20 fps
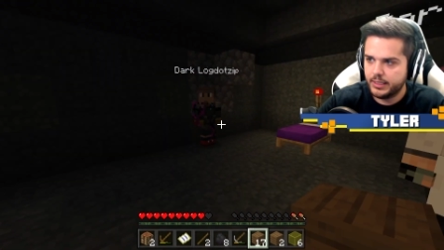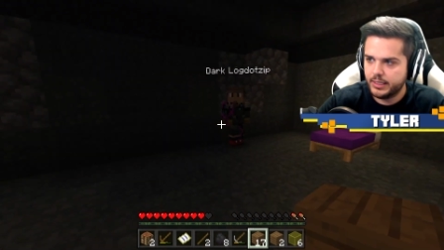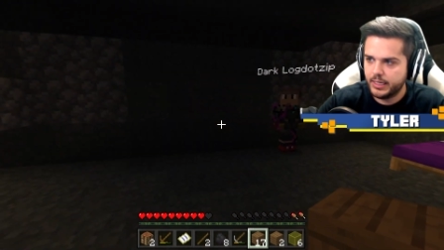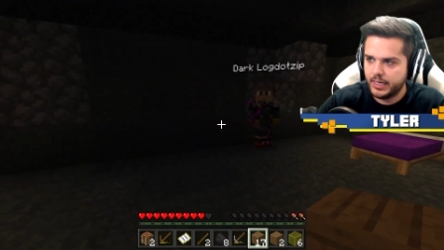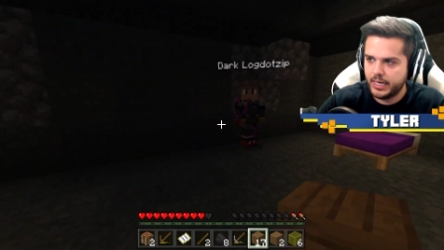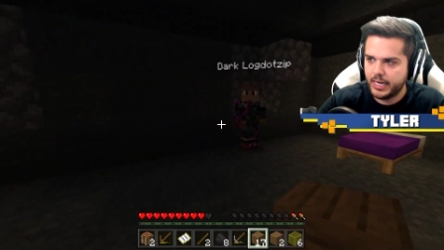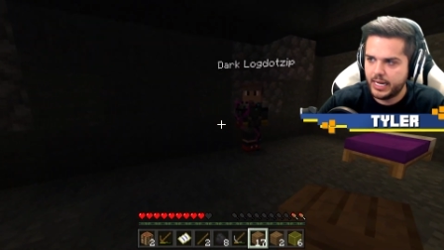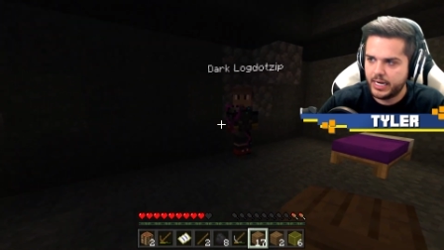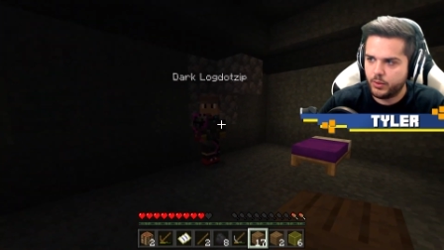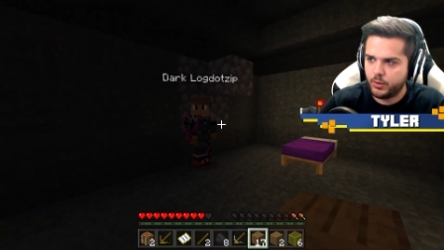
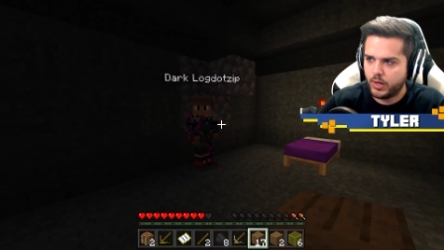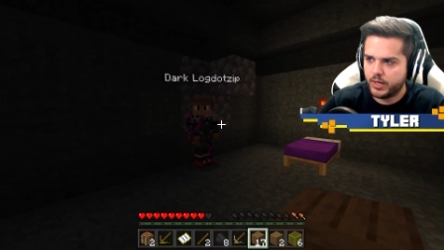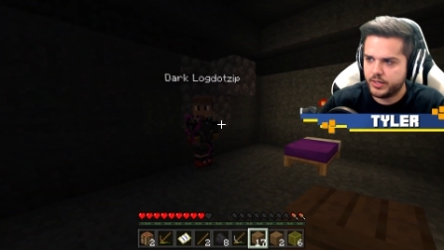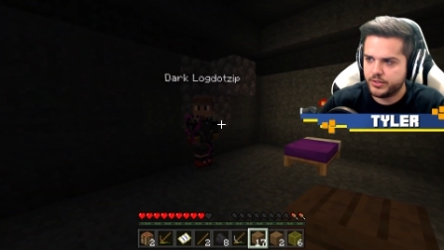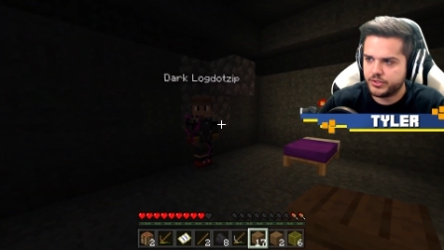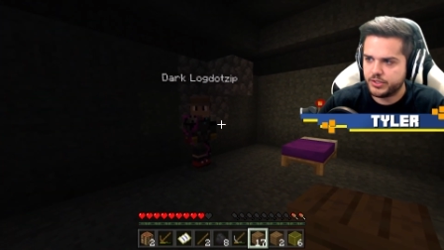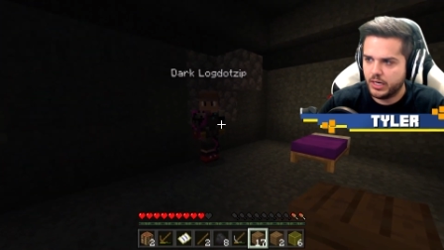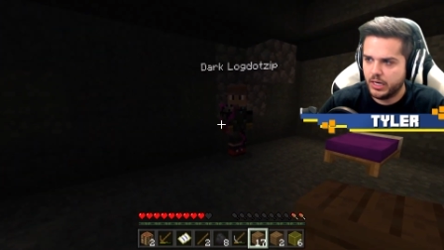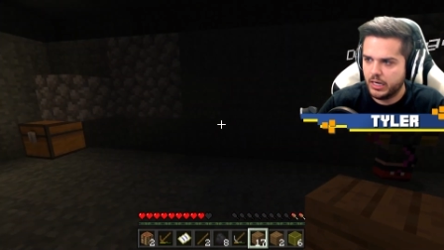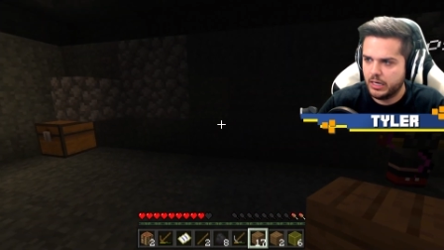Uh,
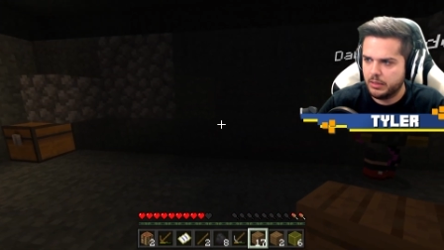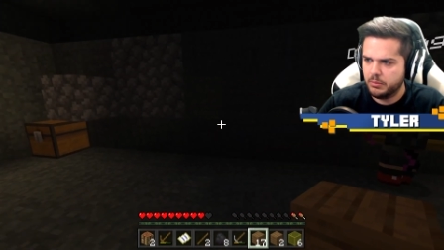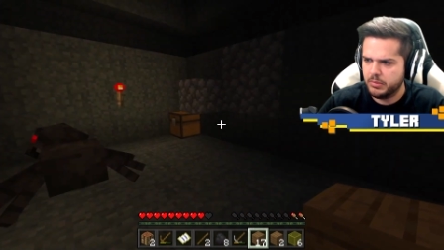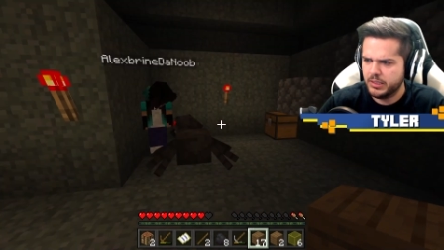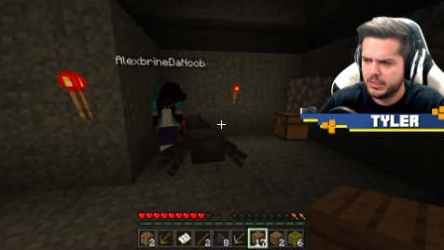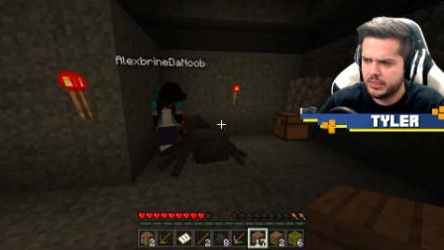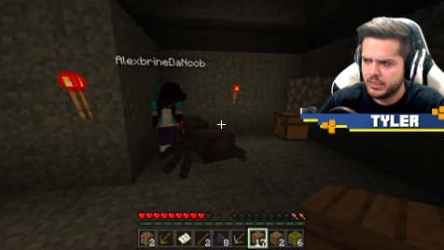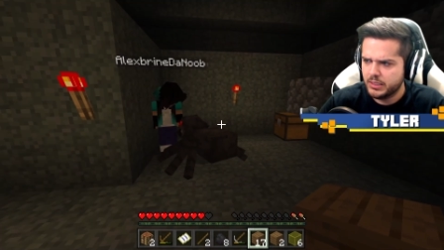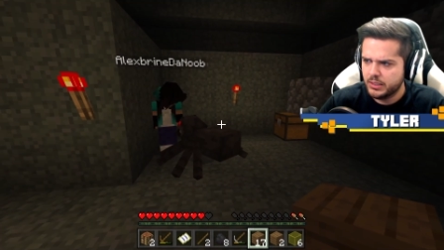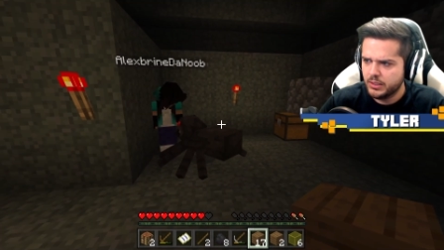anyways, um,
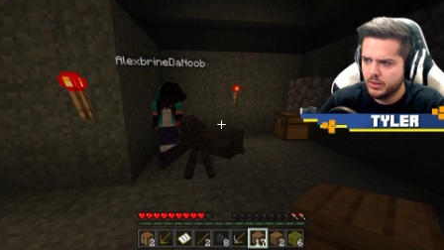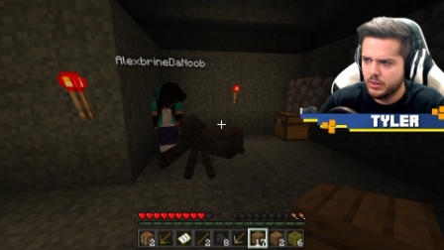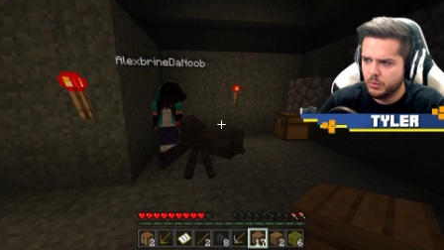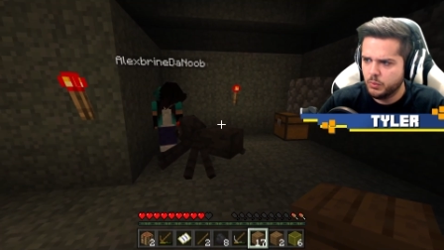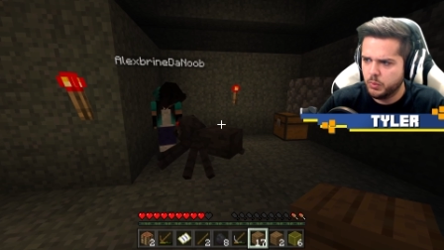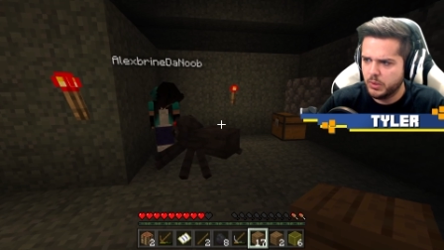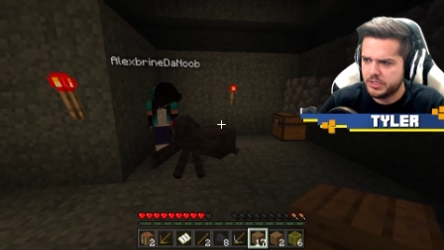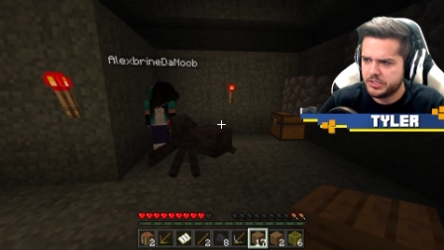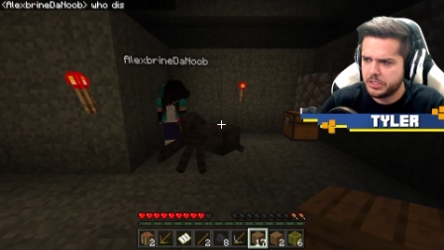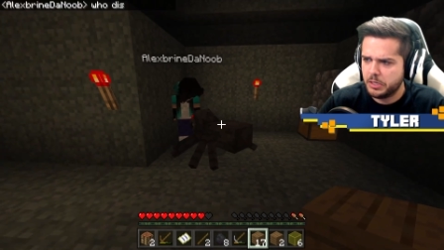
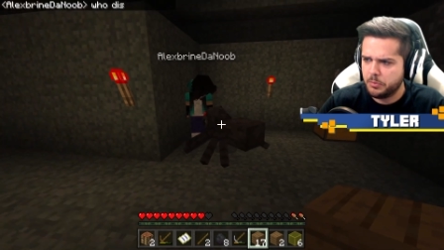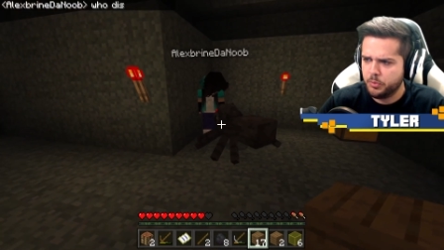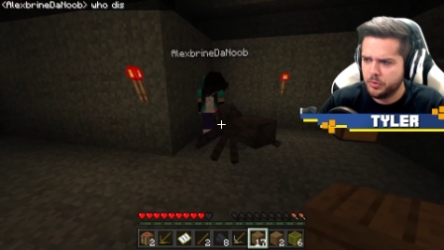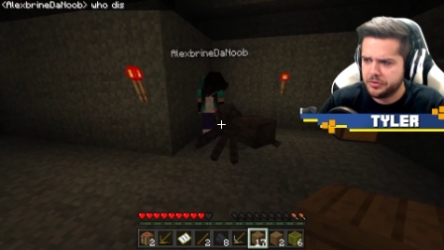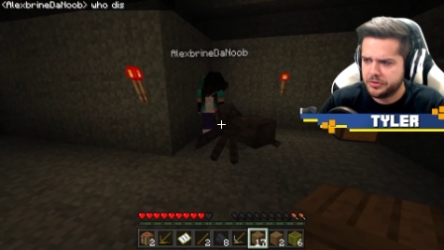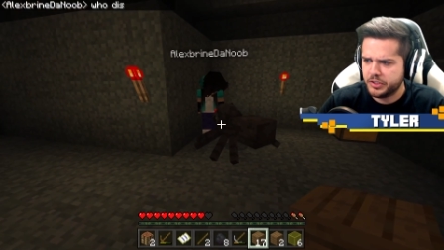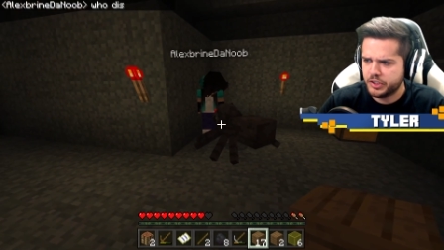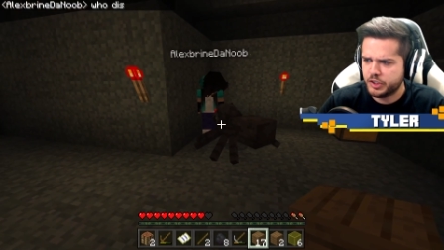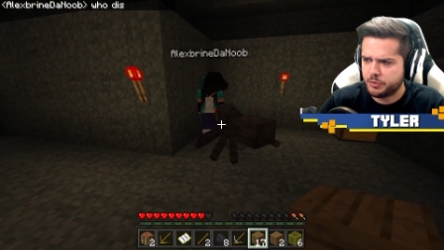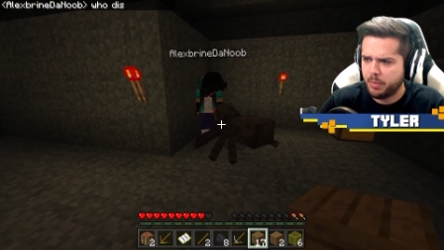what's up
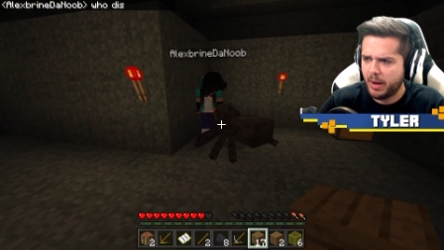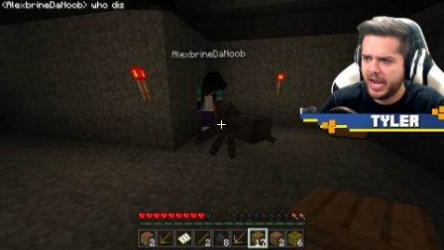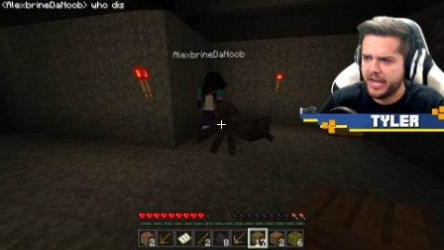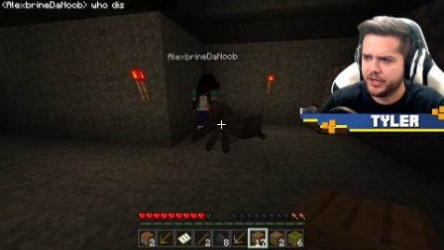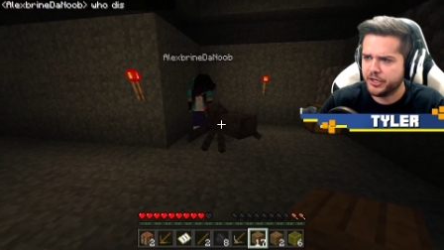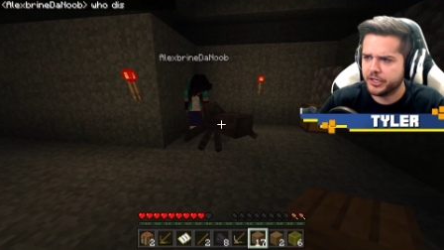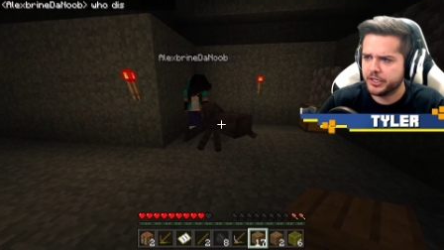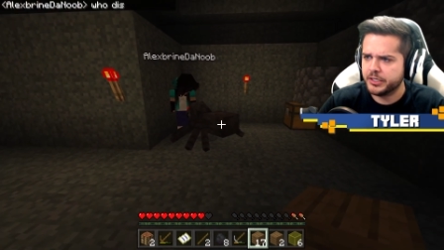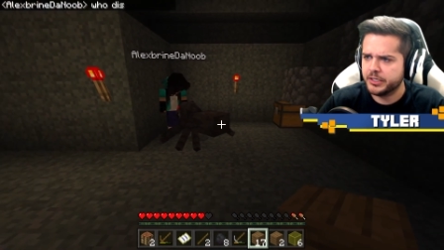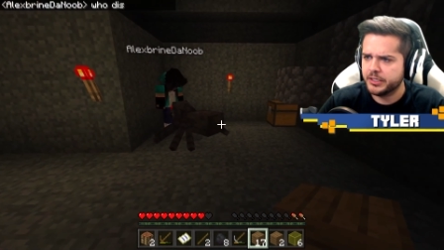with the
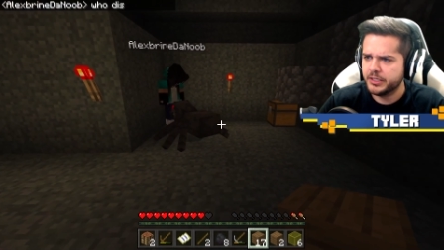spider?